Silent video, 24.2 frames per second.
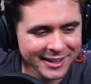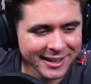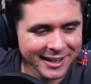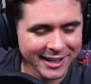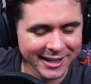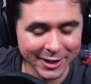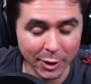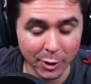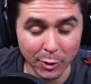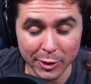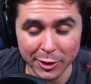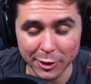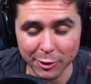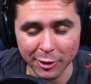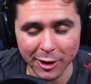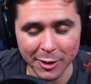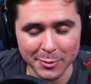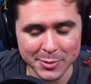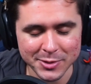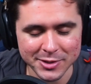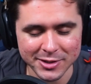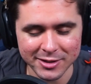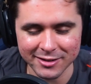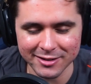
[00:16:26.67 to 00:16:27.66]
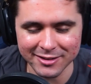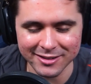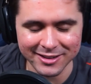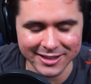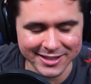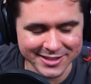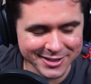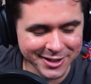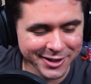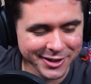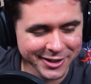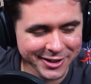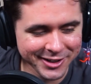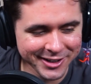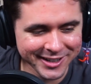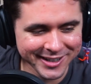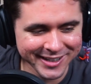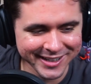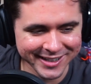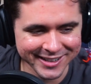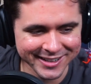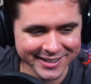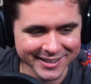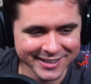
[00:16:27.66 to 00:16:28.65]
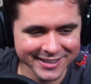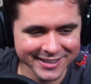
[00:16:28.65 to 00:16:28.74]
And no interruption. It's all good.